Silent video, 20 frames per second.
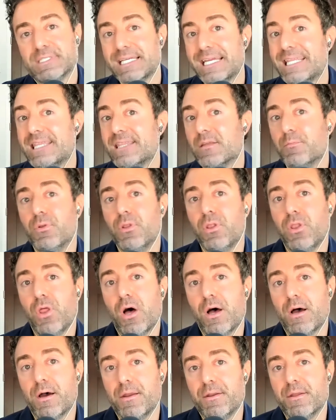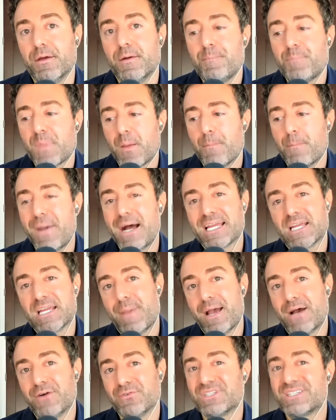in the blood by
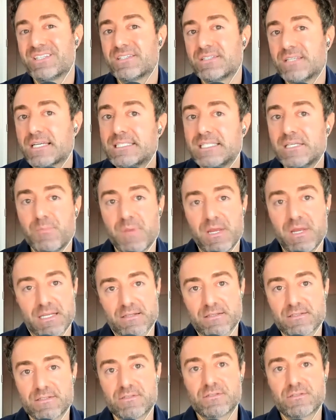about sixty minutes.